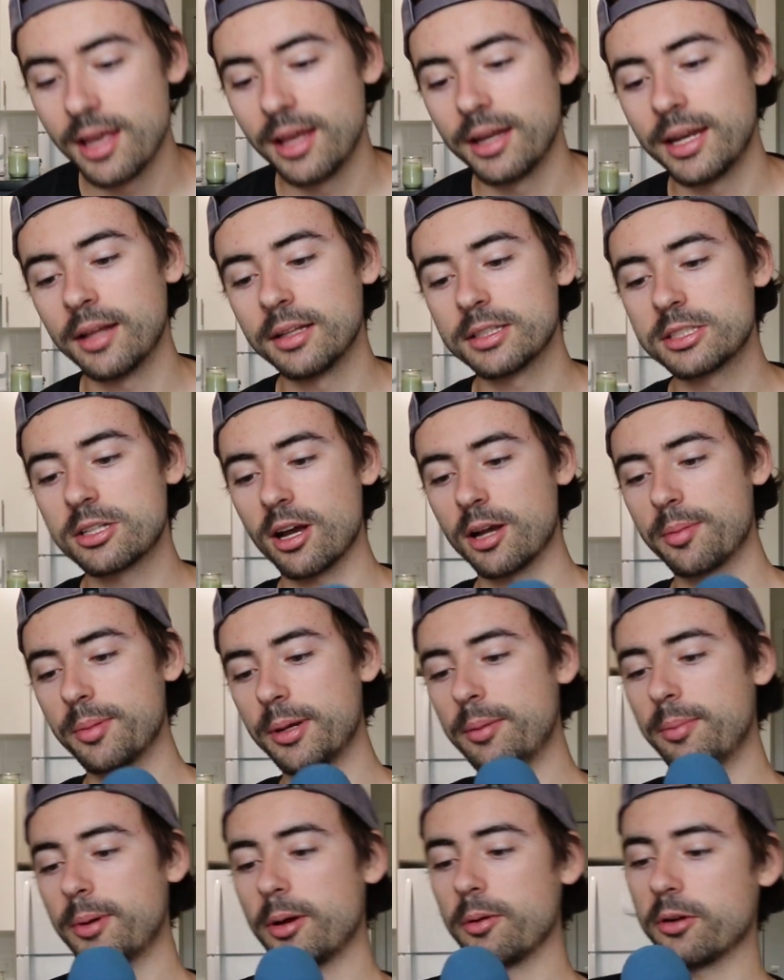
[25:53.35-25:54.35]
Now let's talk a bit
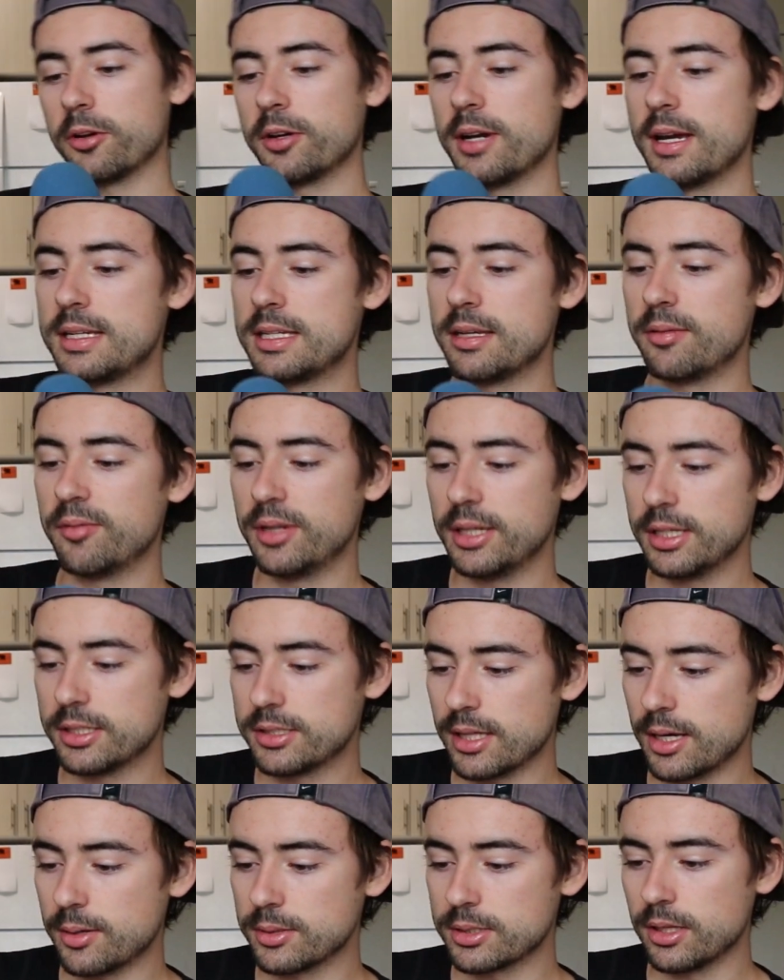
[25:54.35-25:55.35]
about creativity.
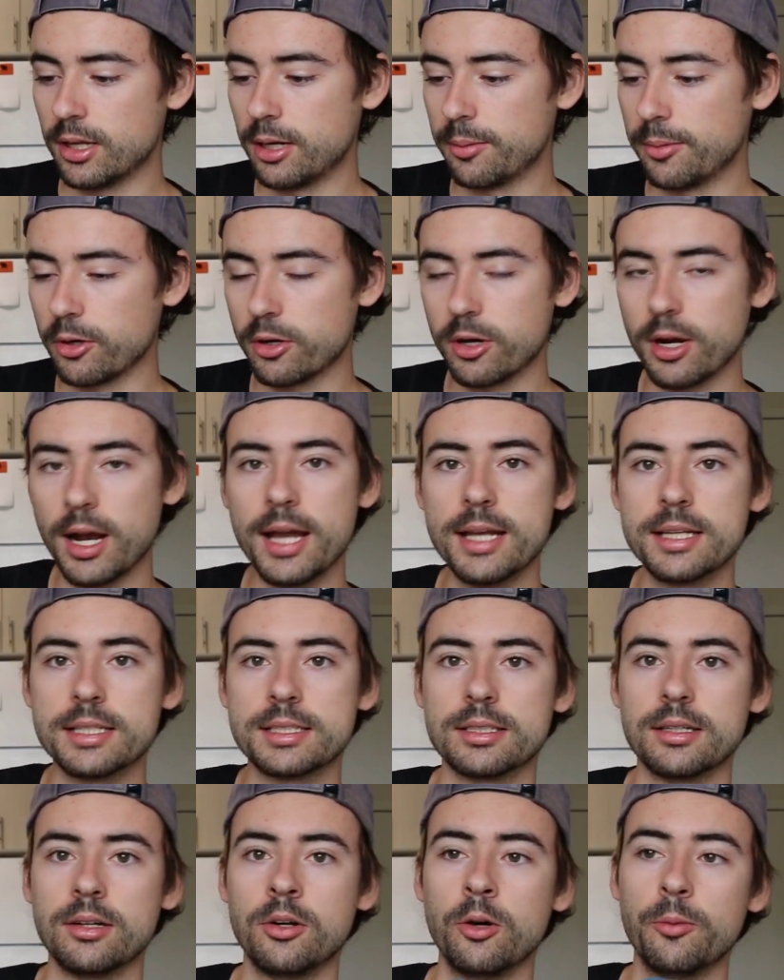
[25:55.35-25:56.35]
So that was a lot about
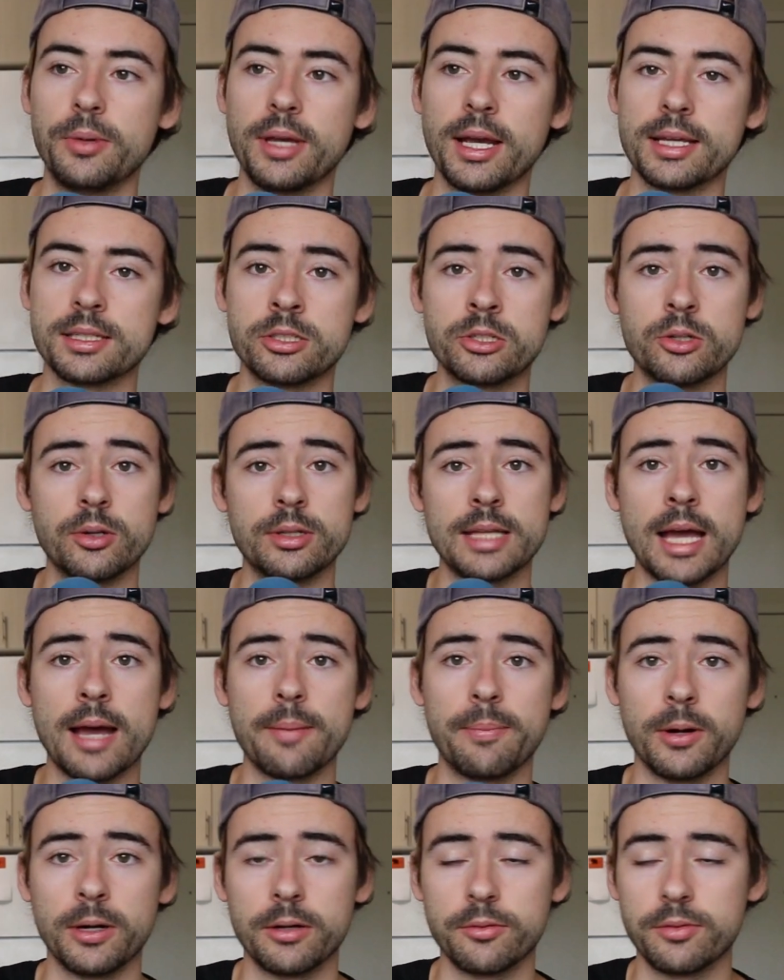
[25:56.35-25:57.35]
Criius. Hope you guys enjoyed
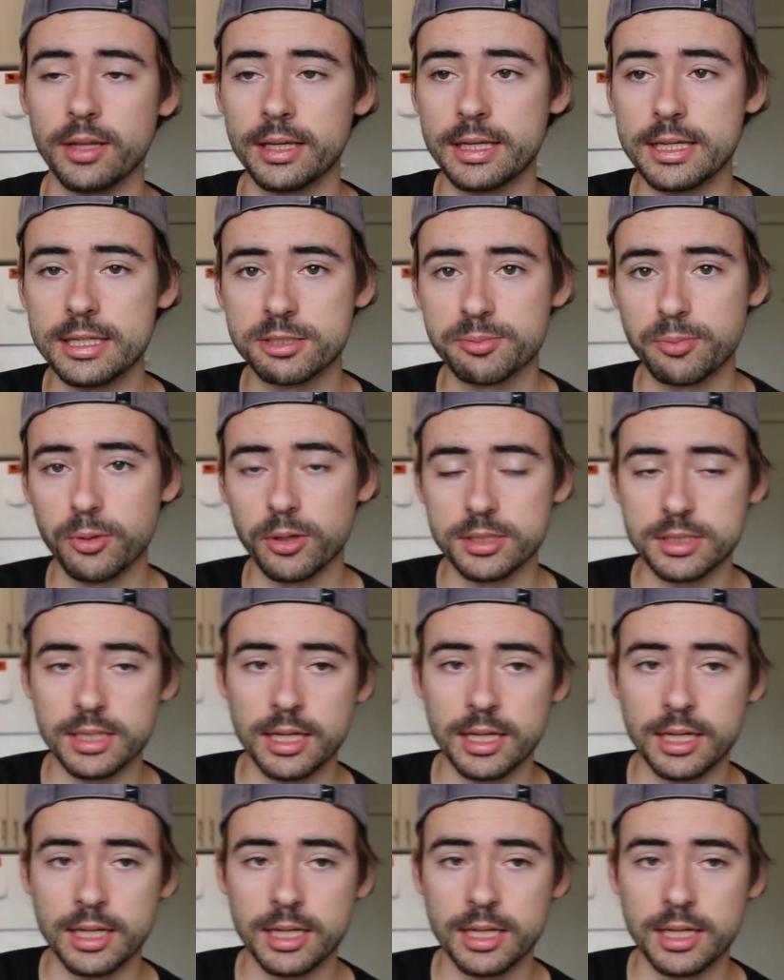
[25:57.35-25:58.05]
that part if you like esports.